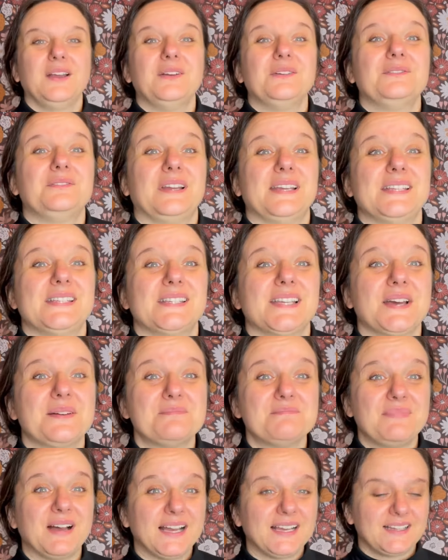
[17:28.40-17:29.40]
Right,
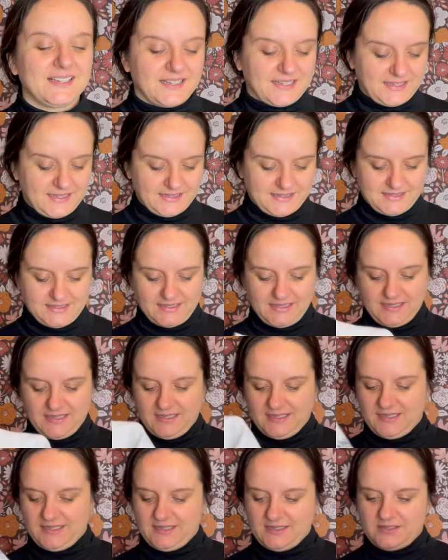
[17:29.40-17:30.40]
I'm back. I
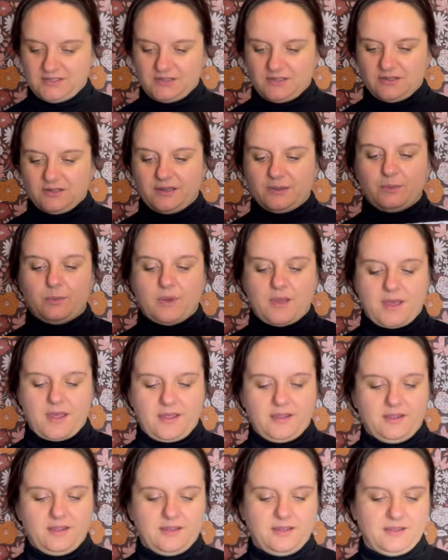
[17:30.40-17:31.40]
think it's gonna
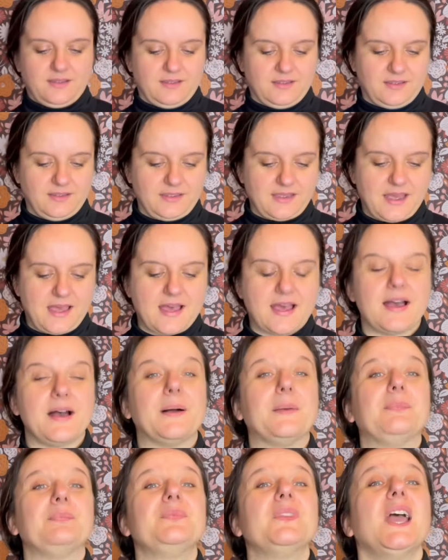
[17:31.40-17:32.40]
work.
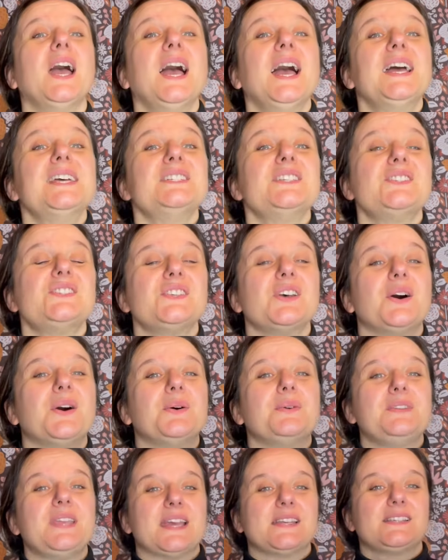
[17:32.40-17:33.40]

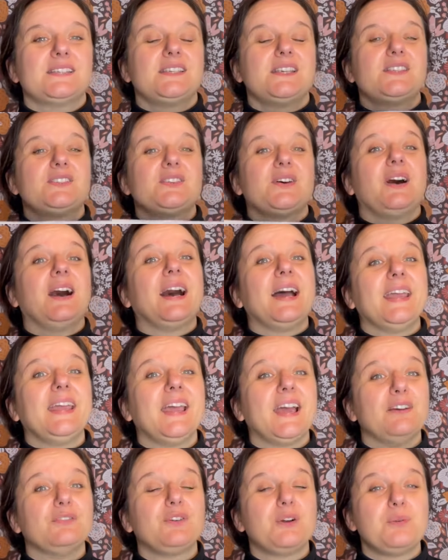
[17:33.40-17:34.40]
So yes, so I
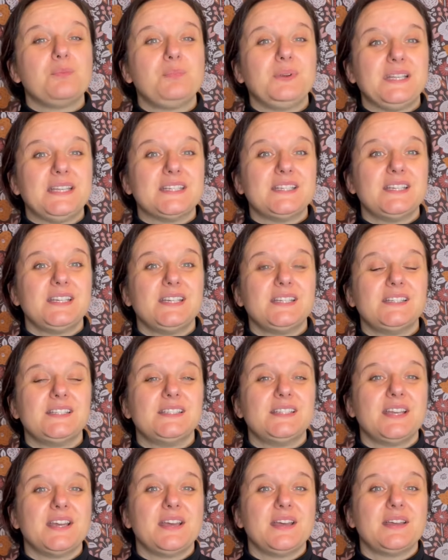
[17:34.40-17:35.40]
have completed
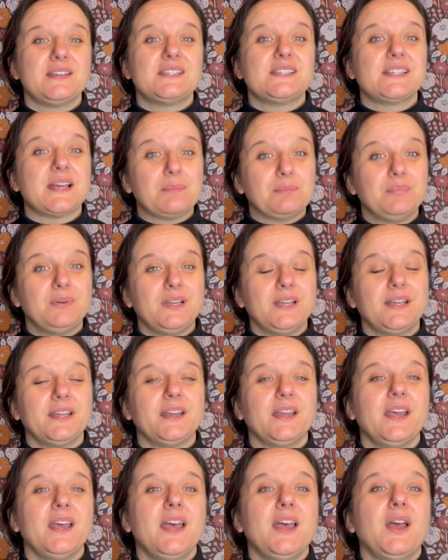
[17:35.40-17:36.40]
the
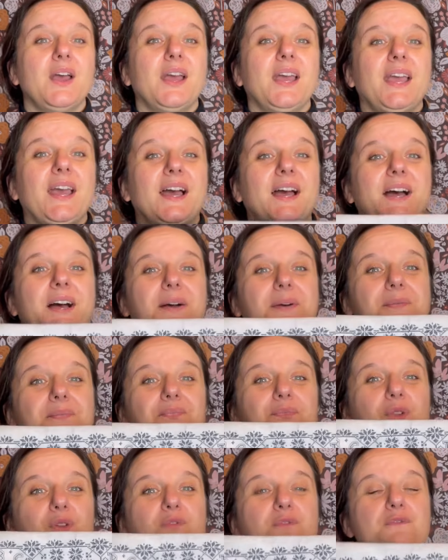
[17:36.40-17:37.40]
sampler
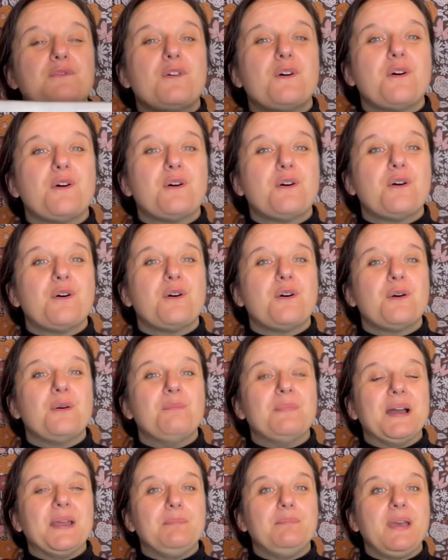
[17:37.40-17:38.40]
for
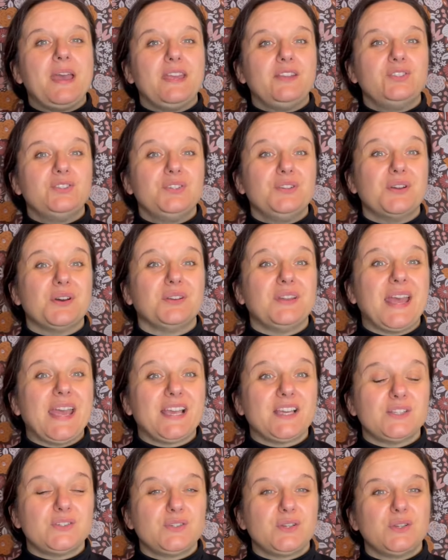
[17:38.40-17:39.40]
my Patreon
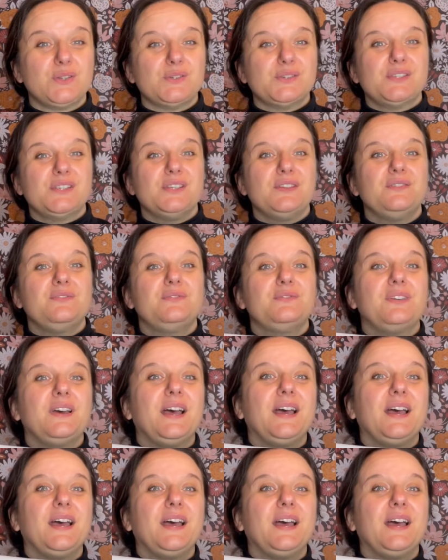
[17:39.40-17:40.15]
exclusive